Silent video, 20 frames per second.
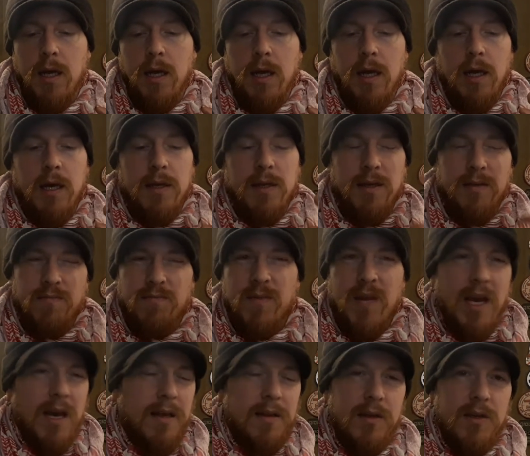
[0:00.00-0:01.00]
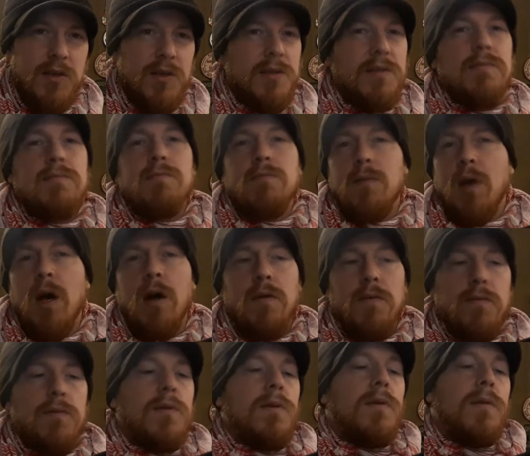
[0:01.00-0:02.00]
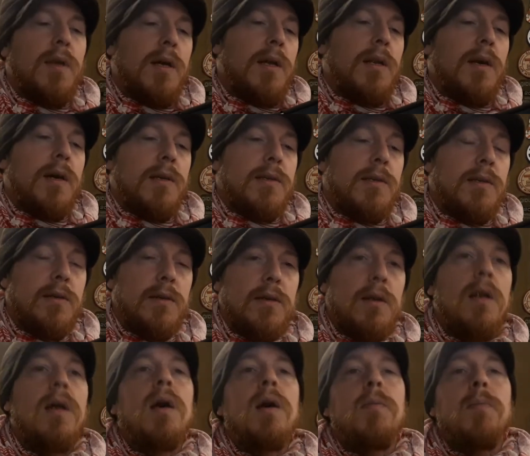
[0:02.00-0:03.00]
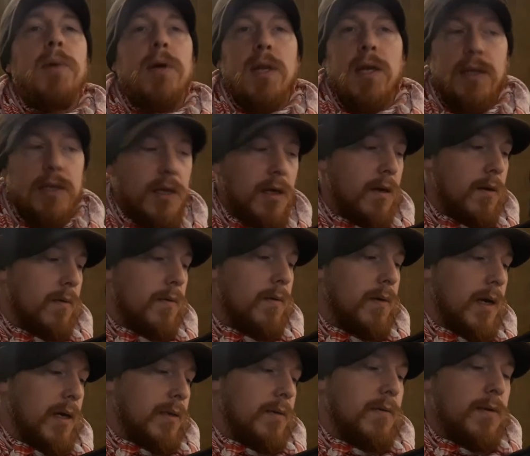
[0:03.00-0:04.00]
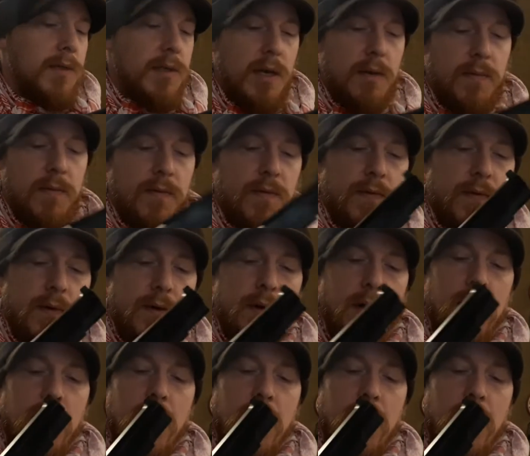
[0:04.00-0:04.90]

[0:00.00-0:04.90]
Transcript: And yeah, they're just overall a nicer gun. But they do, as I was saying before,